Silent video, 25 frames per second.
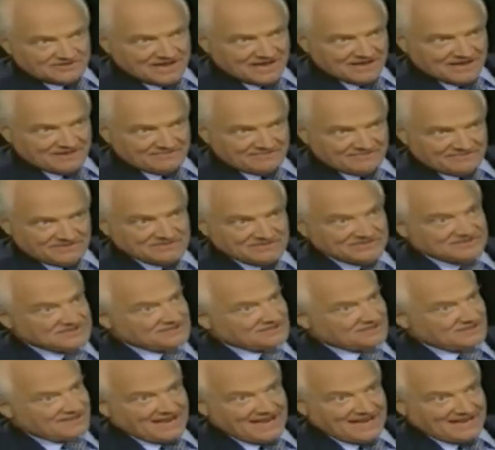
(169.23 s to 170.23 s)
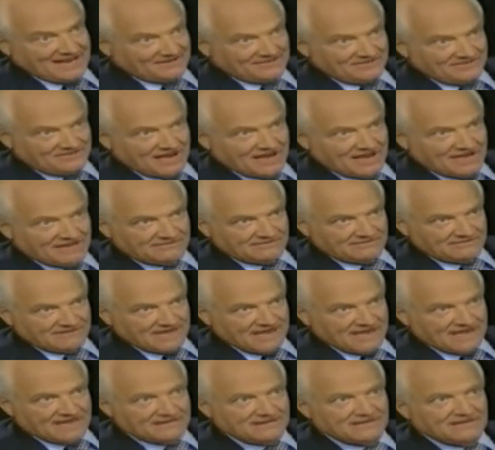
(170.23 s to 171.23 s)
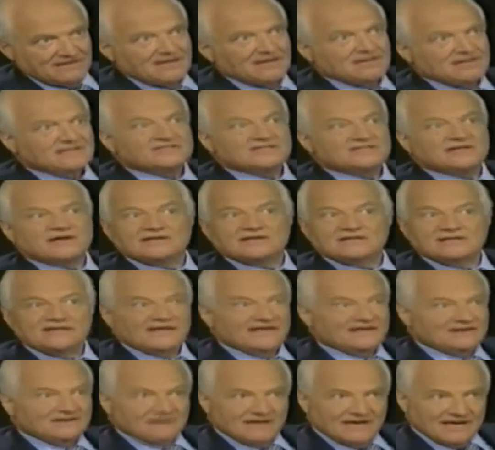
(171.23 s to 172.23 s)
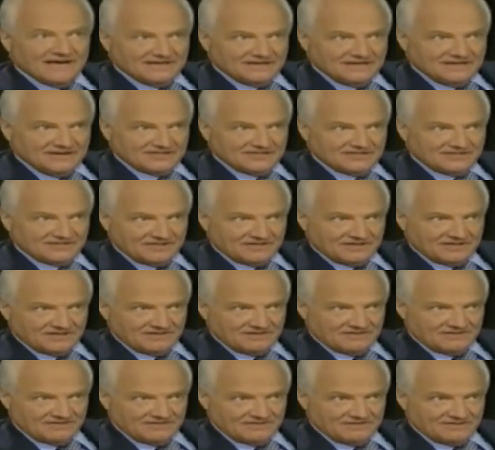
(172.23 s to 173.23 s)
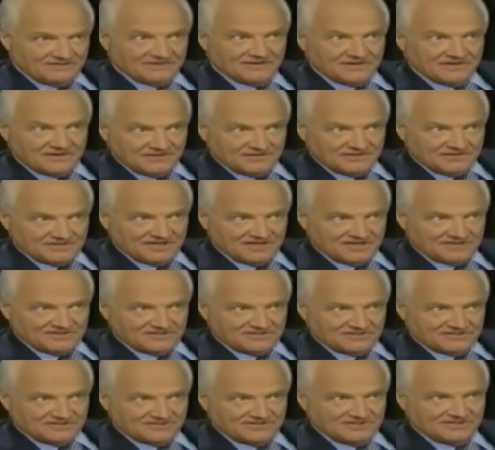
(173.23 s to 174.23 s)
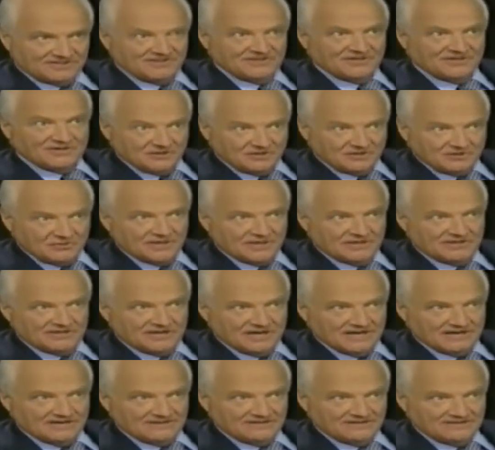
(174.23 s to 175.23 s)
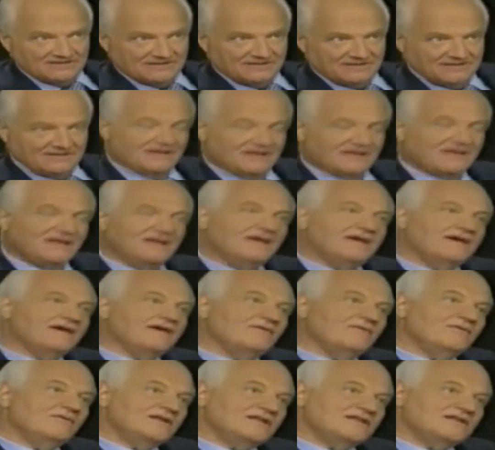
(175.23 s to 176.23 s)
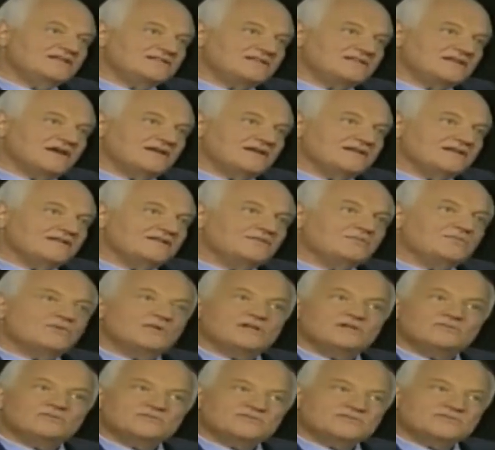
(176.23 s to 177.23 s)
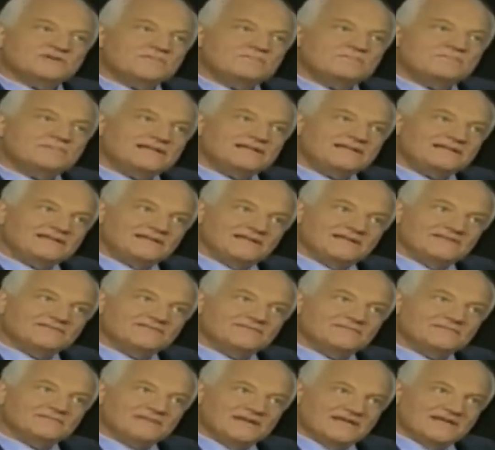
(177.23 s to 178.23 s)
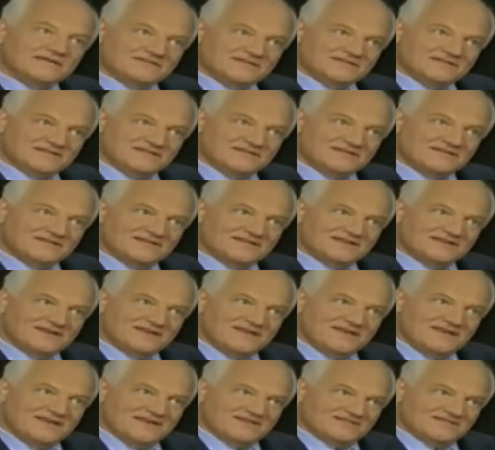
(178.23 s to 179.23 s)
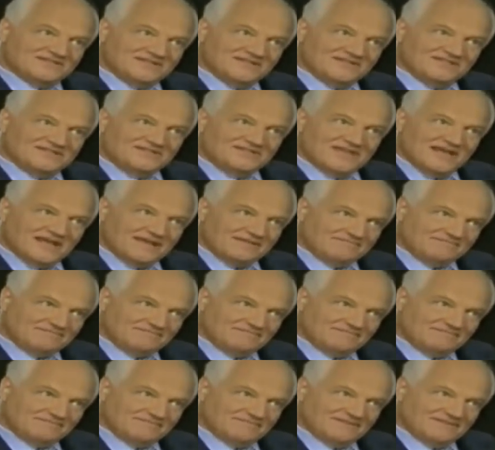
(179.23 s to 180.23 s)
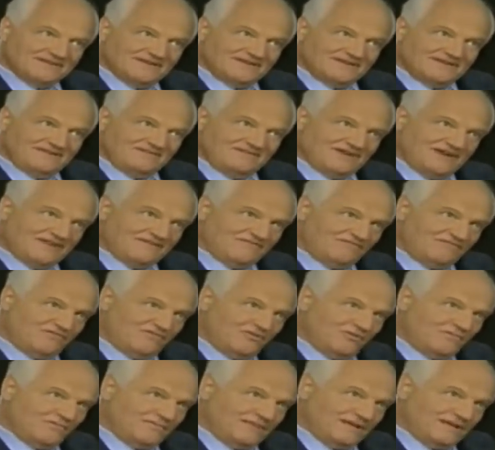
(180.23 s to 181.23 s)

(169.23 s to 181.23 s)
round, this is the 8th round of GATT, started 8 or 9 years ago, the negotiations, the Uruguay round. When it started, the world was a completely different place. Since then, you've had 4